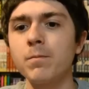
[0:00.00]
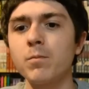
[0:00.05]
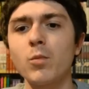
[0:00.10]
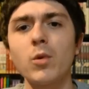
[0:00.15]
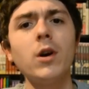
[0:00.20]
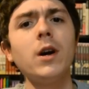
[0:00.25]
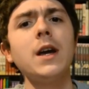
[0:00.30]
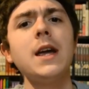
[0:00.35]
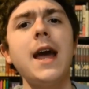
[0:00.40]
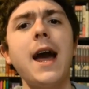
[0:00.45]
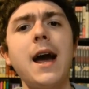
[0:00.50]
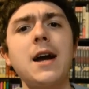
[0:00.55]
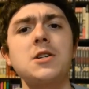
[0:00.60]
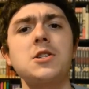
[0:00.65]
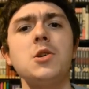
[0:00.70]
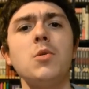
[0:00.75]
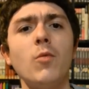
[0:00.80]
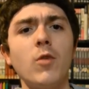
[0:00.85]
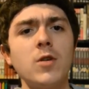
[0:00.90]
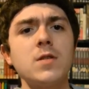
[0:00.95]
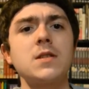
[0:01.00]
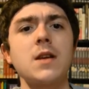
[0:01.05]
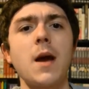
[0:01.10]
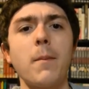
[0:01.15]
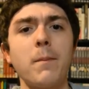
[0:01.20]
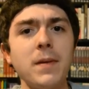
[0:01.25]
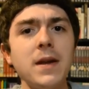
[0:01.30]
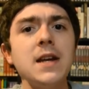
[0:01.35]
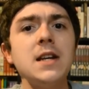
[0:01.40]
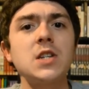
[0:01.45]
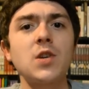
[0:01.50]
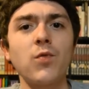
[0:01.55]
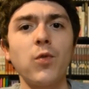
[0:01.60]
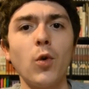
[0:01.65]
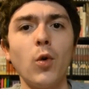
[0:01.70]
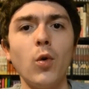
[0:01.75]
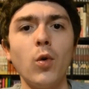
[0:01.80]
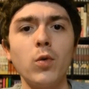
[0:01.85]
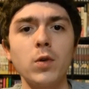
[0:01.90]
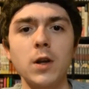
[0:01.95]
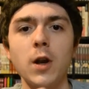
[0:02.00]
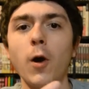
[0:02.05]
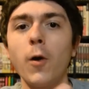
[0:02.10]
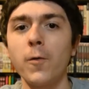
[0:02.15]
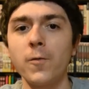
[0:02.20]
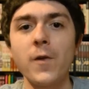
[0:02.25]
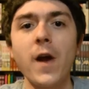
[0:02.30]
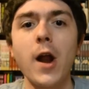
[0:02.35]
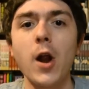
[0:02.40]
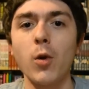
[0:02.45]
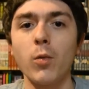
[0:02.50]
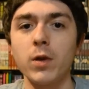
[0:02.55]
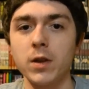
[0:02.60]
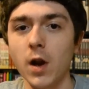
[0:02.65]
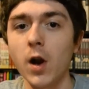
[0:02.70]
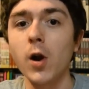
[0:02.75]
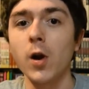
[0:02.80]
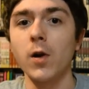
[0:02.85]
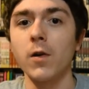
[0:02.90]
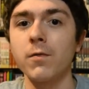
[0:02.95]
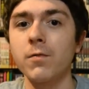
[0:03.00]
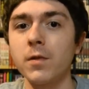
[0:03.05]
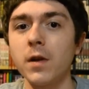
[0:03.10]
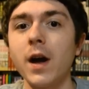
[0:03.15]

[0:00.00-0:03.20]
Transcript: really actually wants a peaceful, you know, affair with Earth.